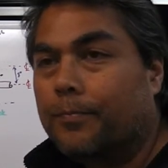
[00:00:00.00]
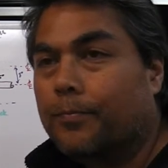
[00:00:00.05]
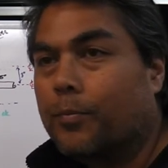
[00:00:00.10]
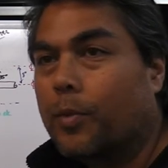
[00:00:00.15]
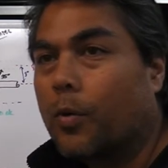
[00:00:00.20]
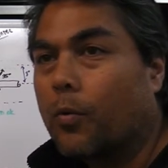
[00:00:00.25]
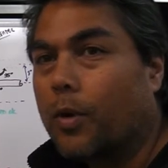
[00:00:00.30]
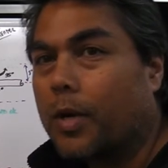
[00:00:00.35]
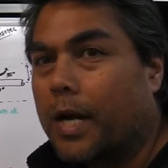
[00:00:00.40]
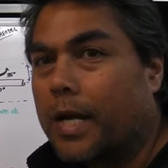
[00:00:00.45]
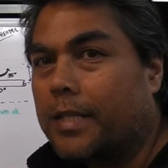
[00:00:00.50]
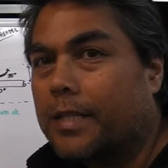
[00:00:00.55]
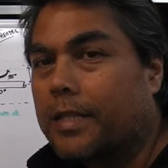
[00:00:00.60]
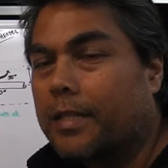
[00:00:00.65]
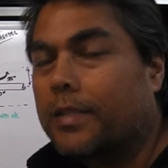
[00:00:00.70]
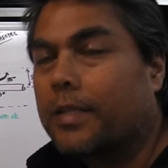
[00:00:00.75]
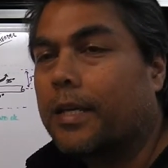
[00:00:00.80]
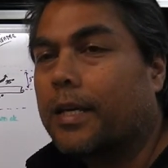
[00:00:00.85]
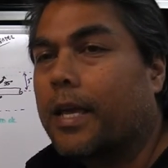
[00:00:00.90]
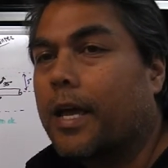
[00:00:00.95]
but what I
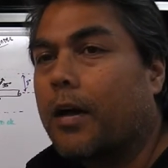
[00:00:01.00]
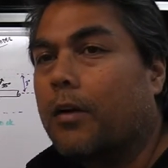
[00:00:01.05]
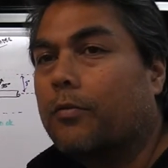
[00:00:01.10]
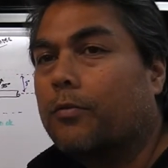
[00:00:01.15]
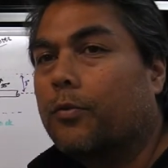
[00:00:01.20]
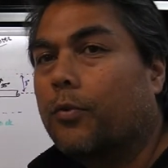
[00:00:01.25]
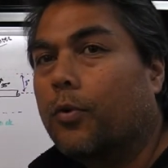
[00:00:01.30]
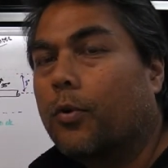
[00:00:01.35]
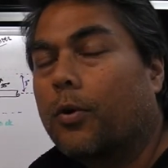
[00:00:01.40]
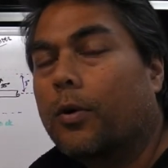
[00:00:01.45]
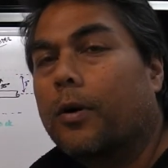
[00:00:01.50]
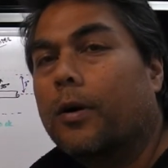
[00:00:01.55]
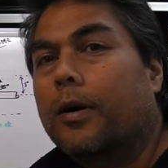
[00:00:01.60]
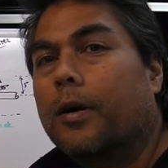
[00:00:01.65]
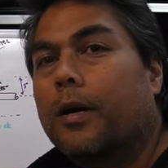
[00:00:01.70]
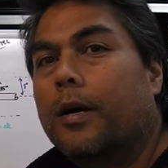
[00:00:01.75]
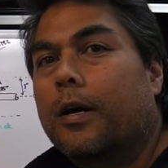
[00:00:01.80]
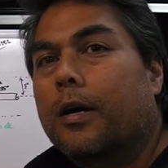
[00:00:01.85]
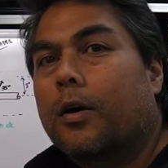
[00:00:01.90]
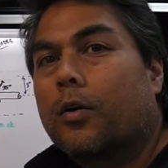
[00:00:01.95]
didn't account for
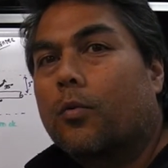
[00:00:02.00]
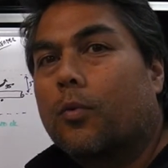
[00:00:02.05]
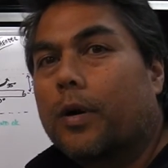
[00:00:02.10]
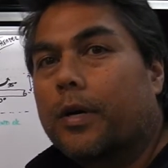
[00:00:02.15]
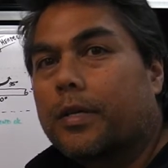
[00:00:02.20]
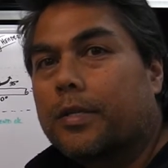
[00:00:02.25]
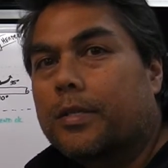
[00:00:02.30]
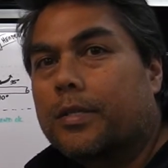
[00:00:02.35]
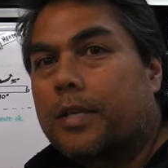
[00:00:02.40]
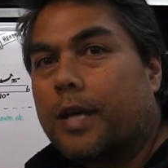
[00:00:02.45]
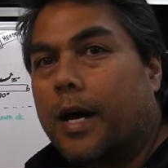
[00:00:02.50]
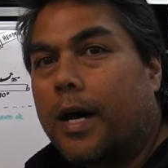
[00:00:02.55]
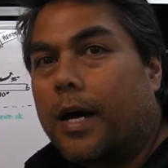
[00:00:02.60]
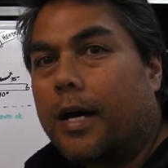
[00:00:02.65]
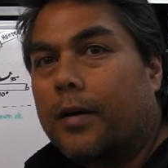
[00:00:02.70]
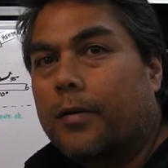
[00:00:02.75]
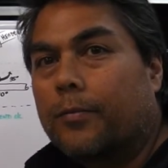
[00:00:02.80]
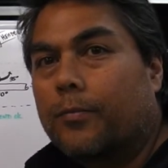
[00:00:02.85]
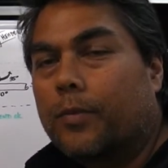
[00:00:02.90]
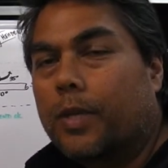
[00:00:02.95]
was
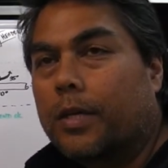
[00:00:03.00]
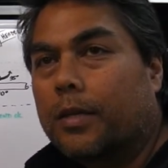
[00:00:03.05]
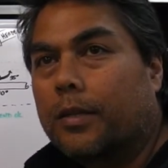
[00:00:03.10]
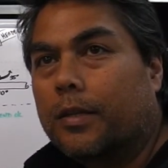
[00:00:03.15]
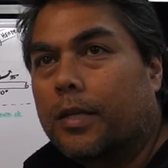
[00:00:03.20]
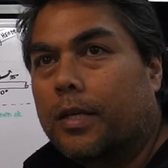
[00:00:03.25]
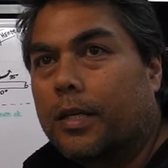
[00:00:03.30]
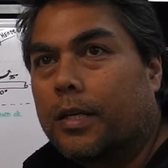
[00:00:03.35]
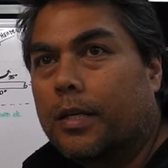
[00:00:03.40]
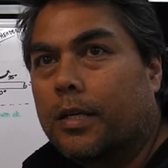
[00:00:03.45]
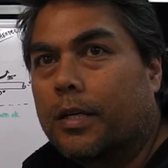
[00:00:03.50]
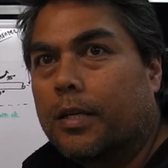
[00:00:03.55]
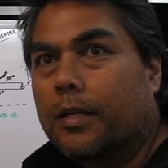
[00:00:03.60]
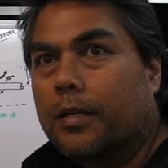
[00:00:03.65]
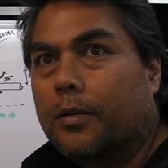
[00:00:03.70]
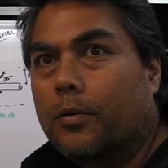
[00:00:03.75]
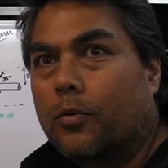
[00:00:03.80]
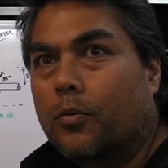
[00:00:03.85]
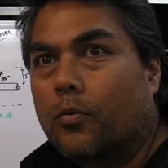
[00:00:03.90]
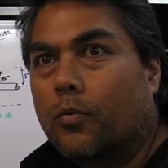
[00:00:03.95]
that the
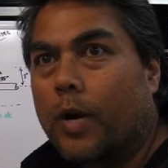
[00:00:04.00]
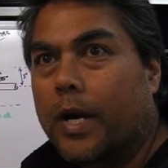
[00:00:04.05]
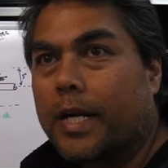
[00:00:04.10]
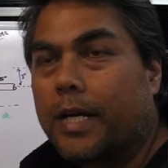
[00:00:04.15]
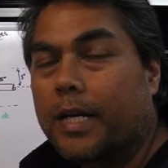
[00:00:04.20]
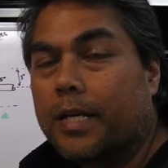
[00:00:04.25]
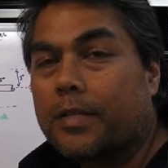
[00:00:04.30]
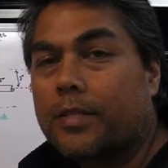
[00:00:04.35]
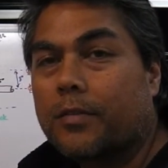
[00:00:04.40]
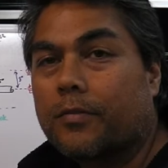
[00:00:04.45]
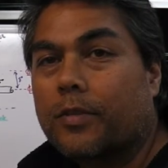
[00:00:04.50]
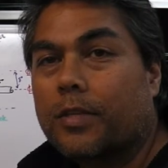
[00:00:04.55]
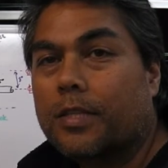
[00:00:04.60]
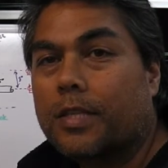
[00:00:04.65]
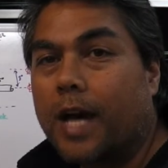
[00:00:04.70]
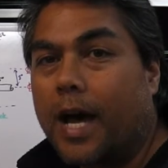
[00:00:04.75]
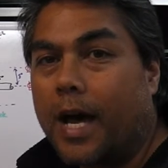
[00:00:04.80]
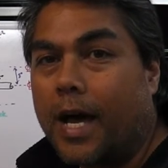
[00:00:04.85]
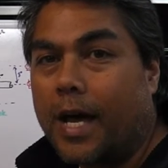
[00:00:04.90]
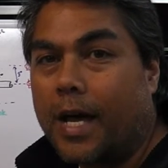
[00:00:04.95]
radius of the
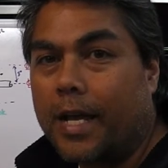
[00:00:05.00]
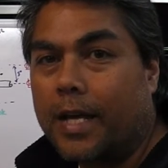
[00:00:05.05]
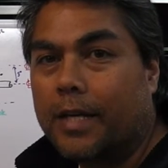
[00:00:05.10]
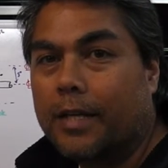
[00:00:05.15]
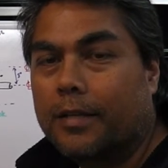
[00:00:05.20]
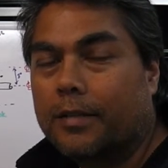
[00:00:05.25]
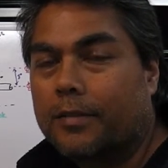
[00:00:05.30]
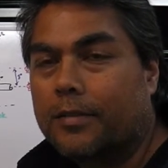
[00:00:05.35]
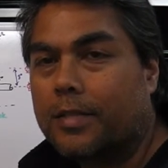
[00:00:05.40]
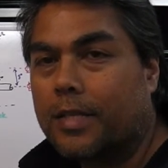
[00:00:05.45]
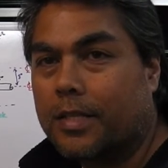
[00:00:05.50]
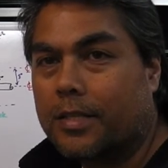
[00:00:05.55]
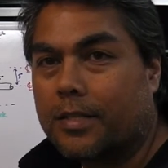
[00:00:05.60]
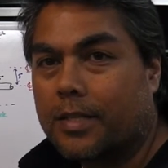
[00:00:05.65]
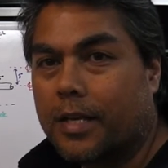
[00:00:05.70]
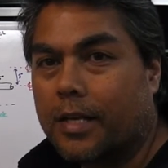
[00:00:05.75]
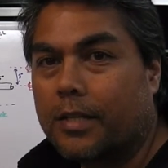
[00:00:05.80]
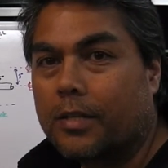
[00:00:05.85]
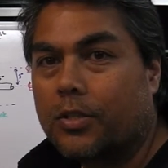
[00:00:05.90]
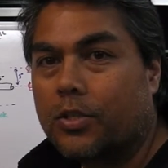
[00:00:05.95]
die, 6
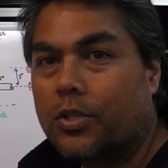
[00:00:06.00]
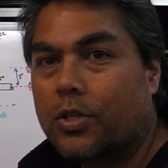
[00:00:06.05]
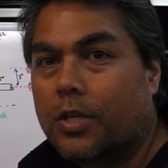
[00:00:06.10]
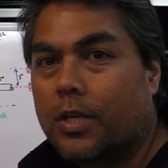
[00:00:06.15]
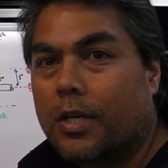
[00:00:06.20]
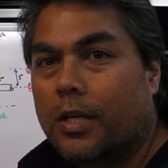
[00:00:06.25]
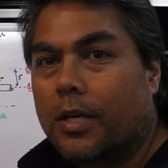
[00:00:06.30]
inch,